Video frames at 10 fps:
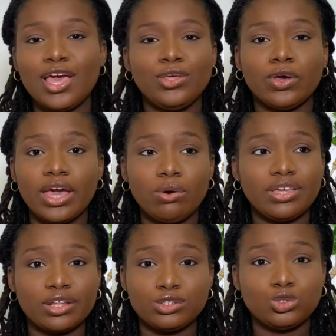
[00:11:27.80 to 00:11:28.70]
your hair will
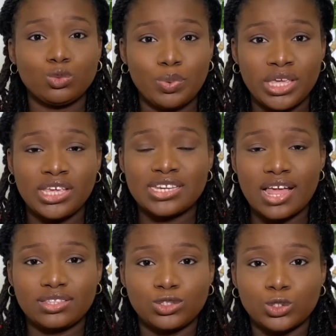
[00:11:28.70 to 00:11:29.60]
get too big
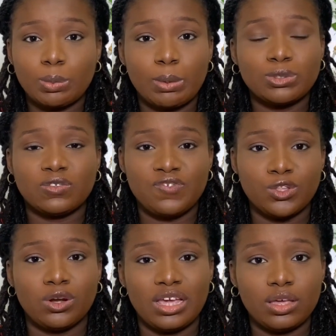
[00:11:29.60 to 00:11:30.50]
that it's not be able to fit
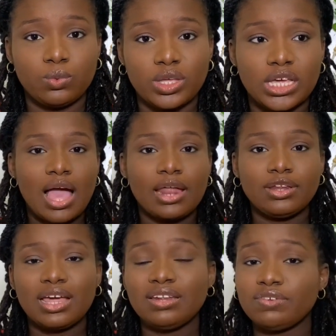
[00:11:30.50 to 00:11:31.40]
under a wig.
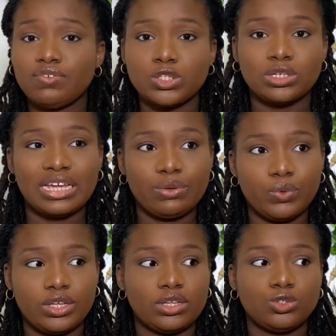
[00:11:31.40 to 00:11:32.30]
And if it fits under a
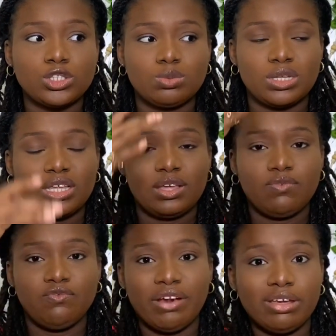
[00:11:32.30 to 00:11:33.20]
wig, it's going to be
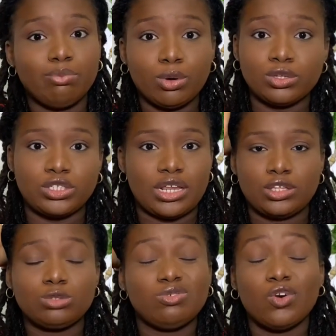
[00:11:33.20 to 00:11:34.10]
very bulgy. Like, it's
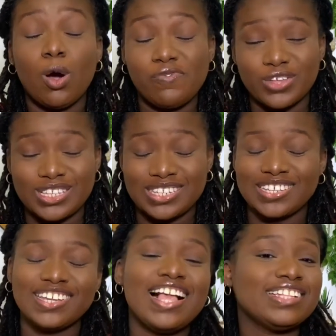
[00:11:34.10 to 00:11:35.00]
going to be obvious
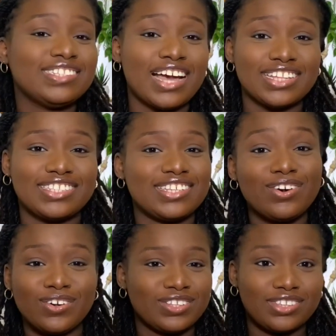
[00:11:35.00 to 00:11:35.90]
that,
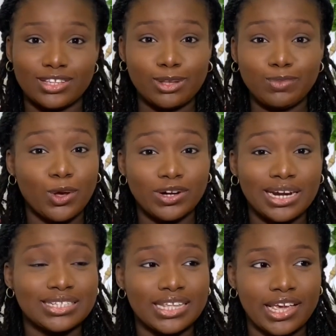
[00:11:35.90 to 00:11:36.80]
oh, there's something under
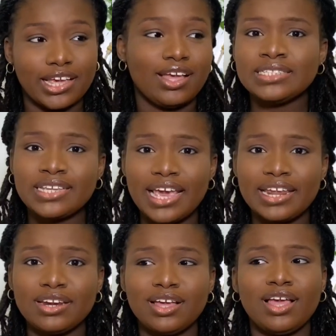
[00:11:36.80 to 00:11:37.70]
this hair.
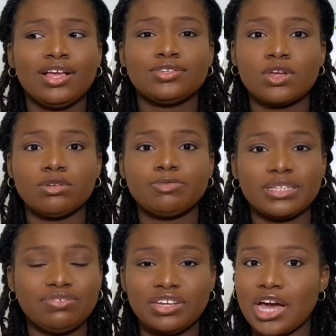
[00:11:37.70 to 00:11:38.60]
Then some
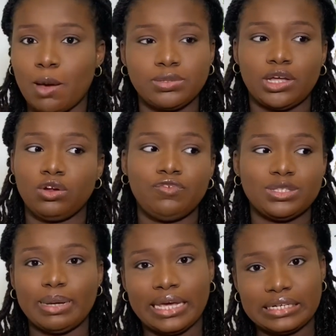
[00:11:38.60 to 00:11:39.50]
specific caps cannot fit
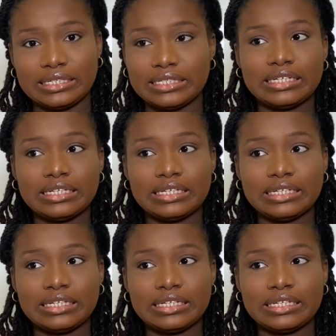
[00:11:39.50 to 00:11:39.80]
my head.